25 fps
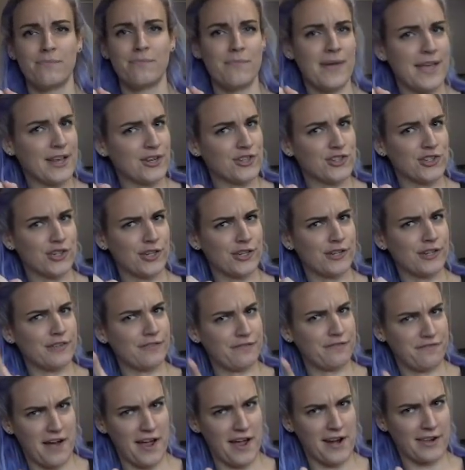Make
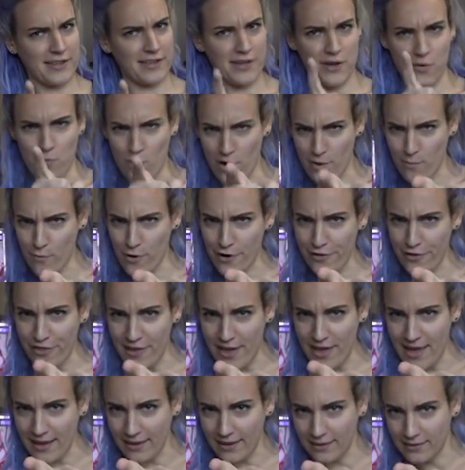sure, finally, one more
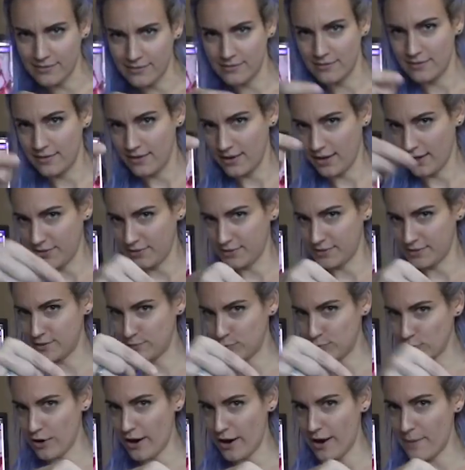thing hit the
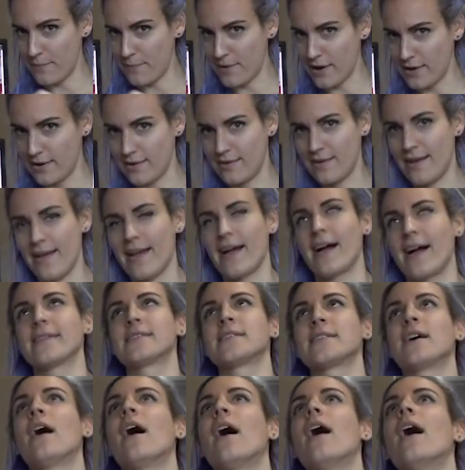subscribe button. I
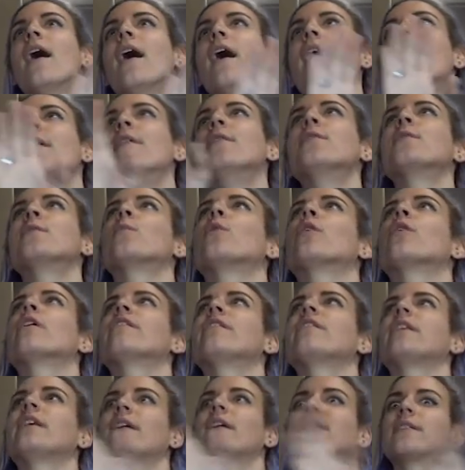got tons
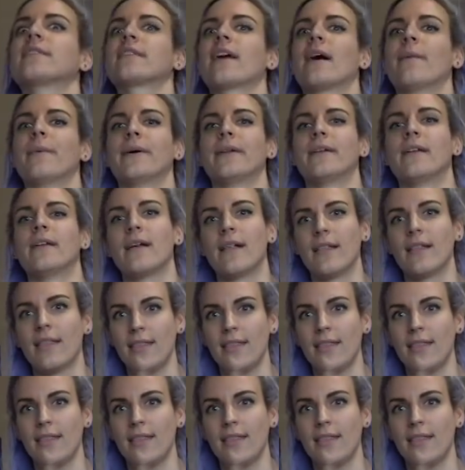more videos coming.